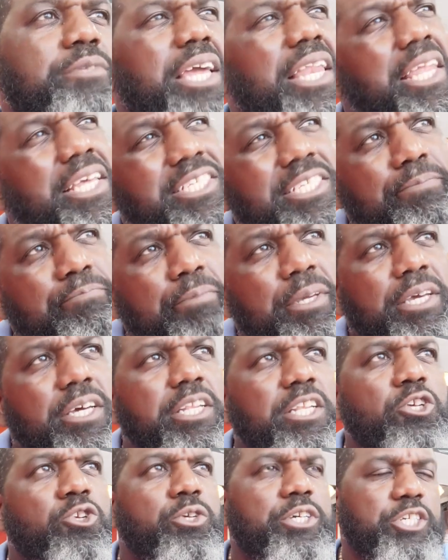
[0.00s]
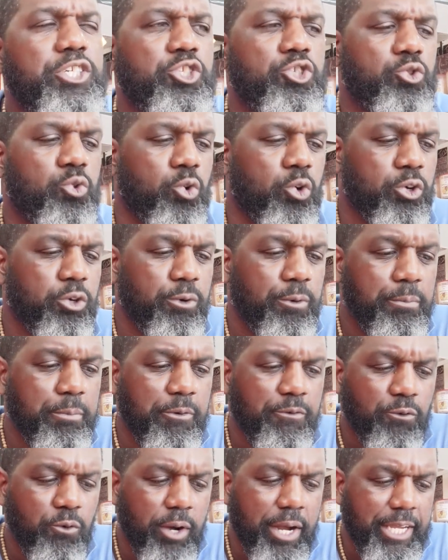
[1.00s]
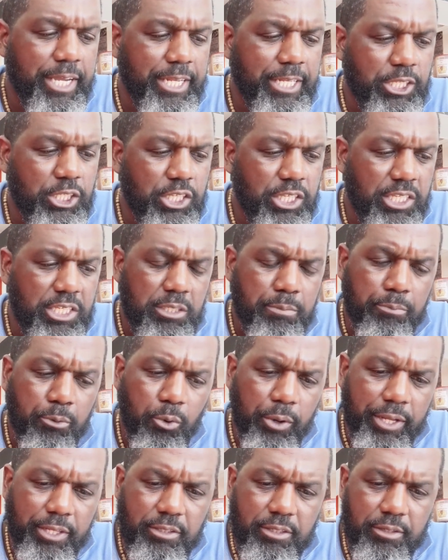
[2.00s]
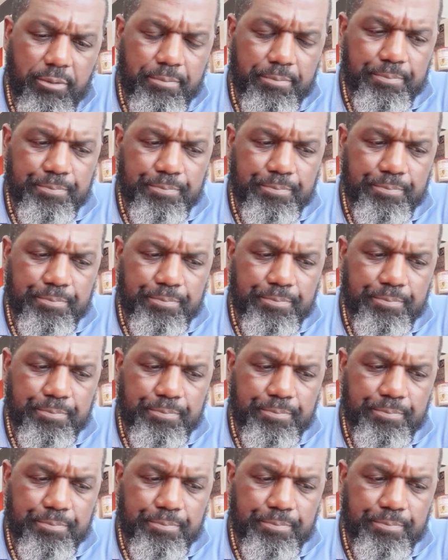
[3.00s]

Let's be a little historical before I get into this point.